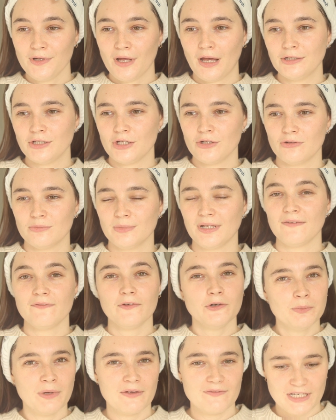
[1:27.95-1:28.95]
I don't normally
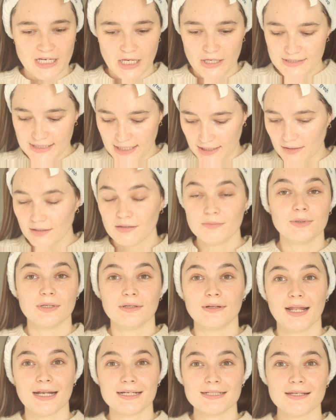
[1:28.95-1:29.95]
film my videos here,
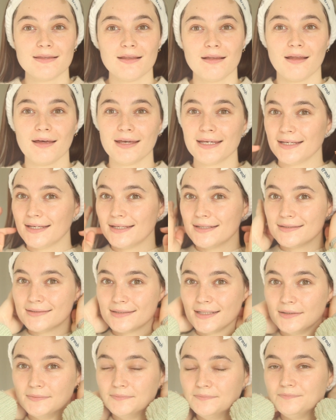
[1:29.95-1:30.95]
but actually the light
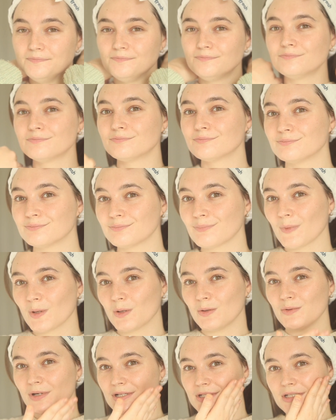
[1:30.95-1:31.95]
is, oh,
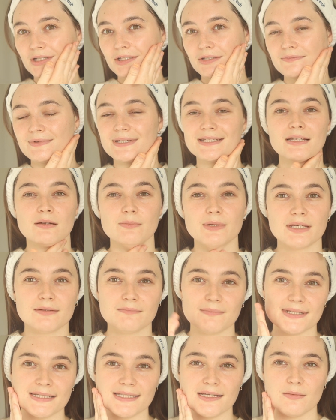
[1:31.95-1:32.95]
I don't know, is
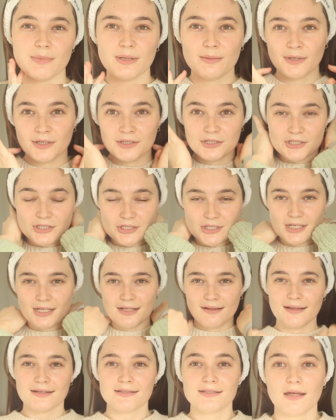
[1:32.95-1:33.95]
it a bit much?
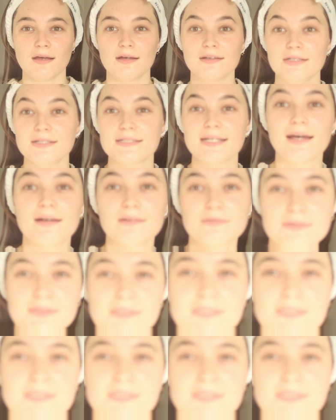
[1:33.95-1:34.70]
Let's turn you down.